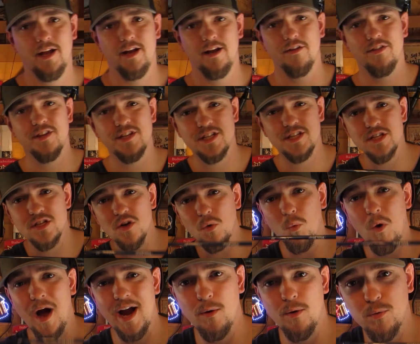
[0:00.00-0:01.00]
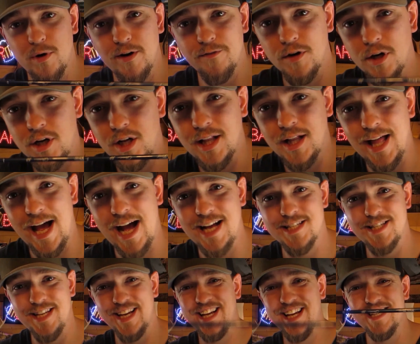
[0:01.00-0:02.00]
Now this is a White River
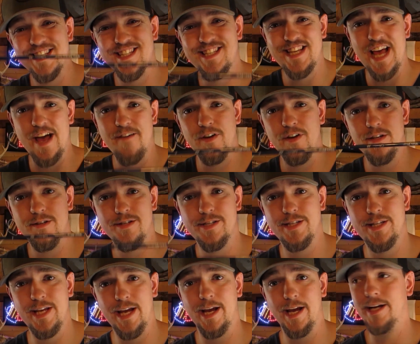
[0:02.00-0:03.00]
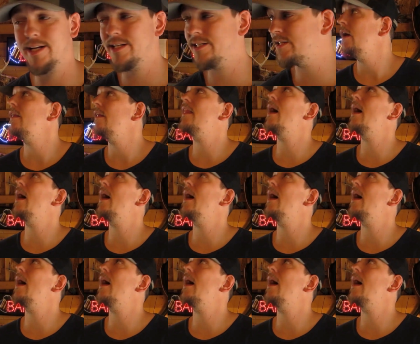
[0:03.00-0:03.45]
Classic 7.6.